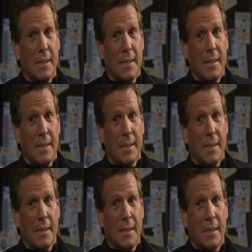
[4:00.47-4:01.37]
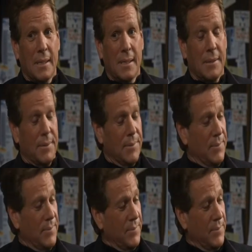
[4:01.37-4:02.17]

Nothing is said.